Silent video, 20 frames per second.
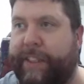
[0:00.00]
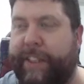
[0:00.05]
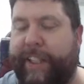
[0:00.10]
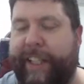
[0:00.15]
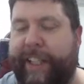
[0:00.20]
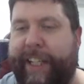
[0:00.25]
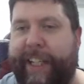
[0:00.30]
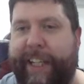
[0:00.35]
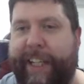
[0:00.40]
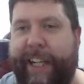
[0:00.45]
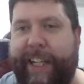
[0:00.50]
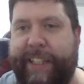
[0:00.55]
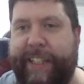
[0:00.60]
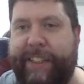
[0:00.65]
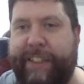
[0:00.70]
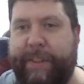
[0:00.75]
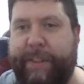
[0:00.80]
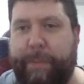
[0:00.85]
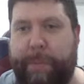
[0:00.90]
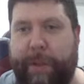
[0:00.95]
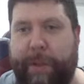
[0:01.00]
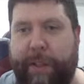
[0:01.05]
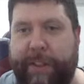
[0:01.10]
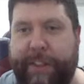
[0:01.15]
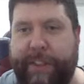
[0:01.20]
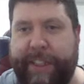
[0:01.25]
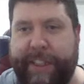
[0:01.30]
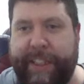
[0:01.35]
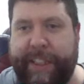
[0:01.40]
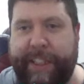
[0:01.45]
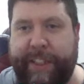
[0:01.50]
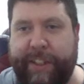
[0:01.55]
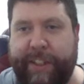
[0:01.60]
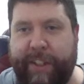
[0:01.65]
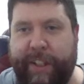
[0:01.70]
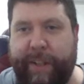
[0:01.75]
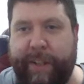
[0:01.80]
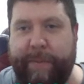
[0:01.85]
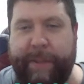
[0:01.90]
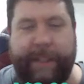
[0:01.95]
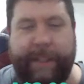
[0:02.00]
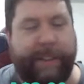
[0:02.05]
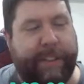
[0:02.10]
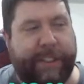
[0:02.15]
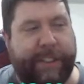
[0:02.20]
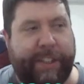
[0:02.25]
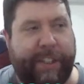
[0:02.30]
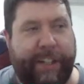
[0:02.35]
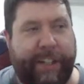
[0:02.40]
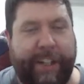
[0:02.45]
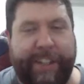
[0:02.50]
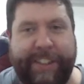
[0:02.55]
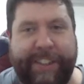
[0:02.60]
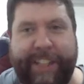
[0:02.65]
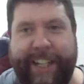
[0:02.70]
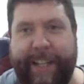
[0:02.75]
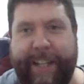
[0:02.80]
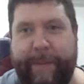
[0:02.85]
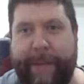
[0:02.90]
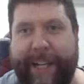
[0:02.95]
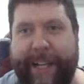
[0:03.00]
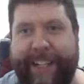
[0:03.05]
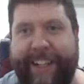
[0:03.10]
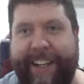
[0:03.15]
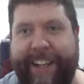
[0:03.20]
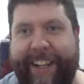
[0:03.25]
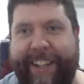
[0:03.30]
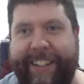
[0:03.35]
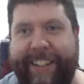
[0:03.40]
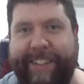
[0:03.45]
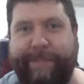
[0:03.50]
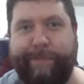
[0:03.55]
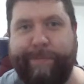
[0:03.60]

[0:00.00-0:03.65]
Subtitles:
he needs some processing time. He sort of goes out the backyard,